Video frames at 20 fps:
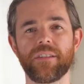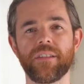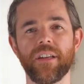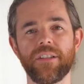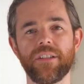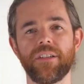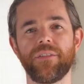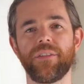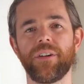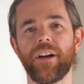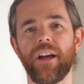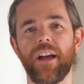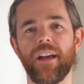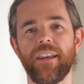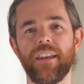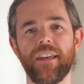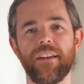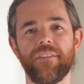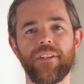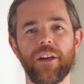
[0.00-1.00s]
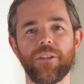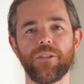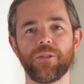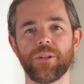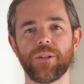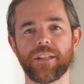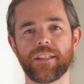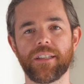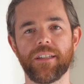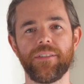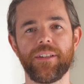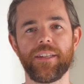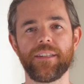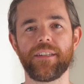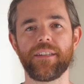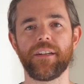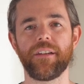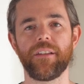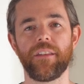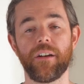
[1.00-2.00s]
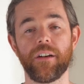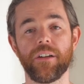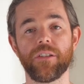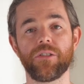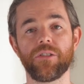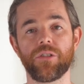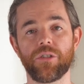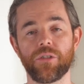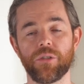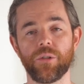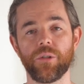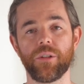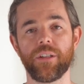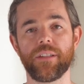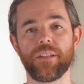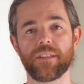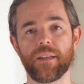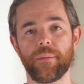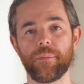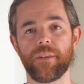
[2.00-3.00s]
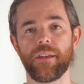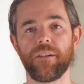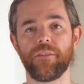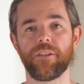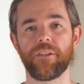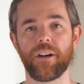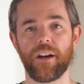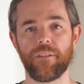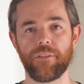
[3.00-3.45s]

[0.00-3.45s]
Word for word: such a variety of outdoor activities here, there is truly something for